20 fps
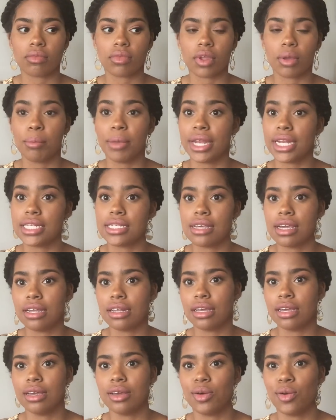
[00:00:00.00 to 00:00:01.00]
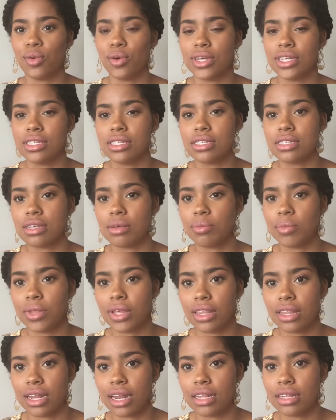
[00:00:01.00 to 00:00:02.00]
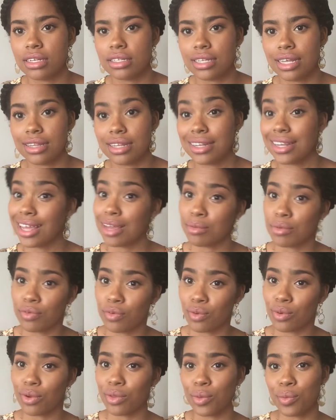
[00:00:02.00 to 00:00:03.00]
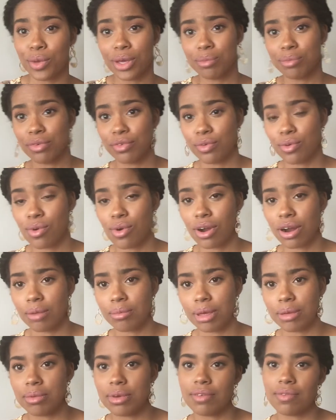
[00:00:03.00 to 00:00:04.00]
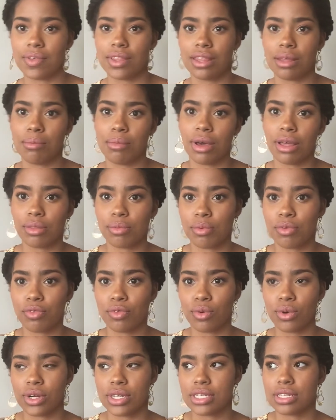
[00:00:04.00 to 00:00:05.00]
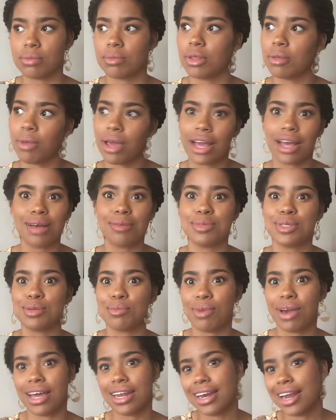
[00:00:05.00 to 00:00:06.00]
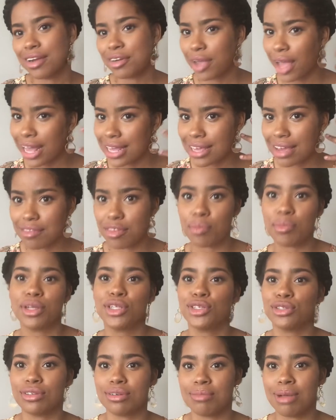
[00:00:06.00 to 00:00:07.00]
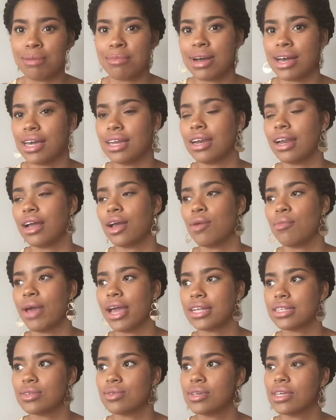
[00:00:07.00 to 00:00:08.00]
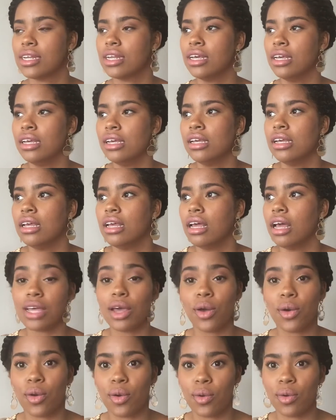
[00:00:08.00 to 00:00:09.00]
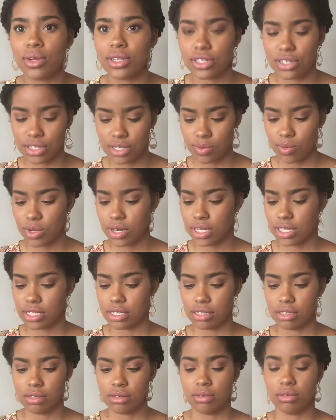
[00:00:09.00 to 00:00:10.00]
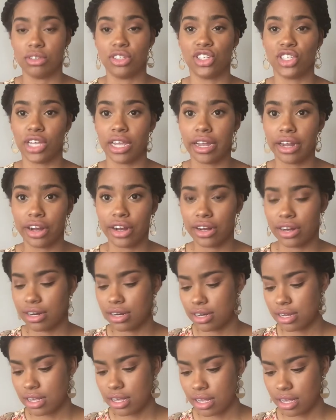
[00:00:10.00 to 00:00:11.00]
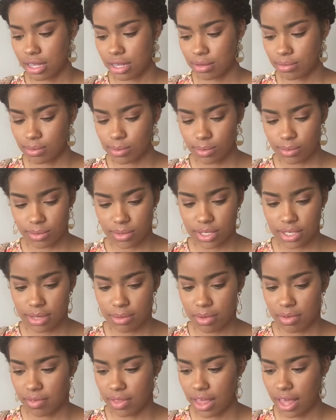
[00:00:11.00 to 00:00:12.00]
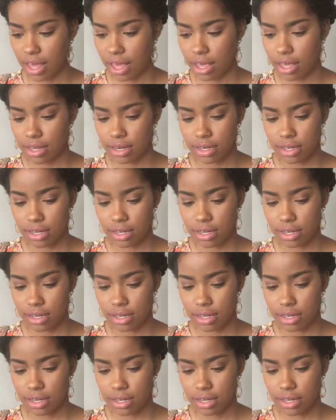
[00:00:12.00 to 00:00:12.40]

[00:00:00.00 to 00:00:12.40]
meditating on something that I looked at the day before, the week before, maybe even the month before. Something might come to mind and I have the picture in my mind and I go back to it. So just wanted to share some of that